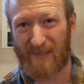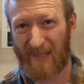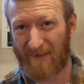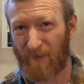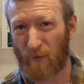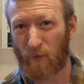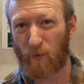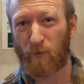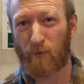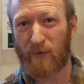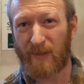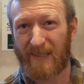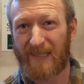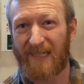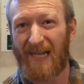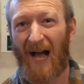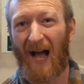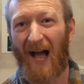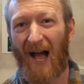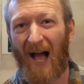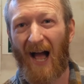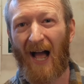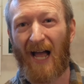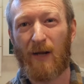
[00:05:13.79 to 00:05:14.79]
They have a really
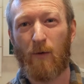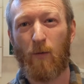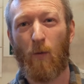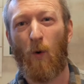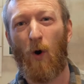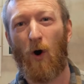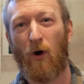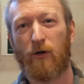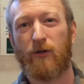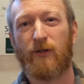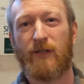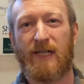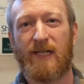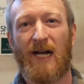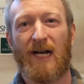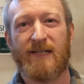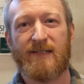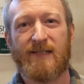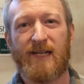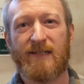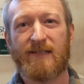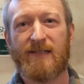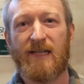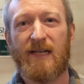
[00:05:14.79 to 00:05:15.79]
high water
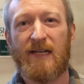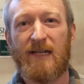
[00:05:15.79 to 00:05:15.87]
content.